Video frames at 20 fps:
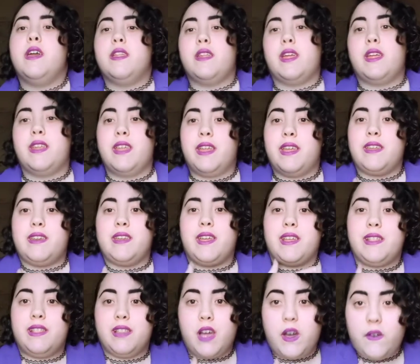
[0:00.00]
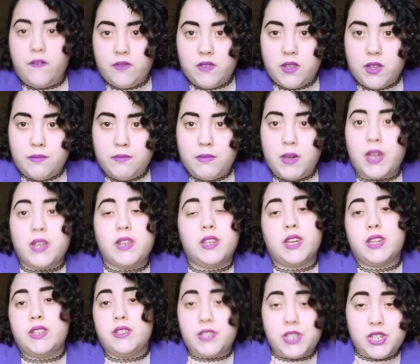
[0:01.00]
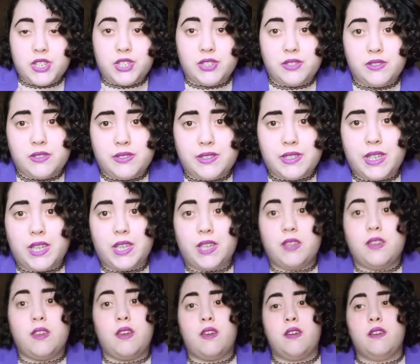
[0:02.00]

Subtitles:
and I love them unconditionally.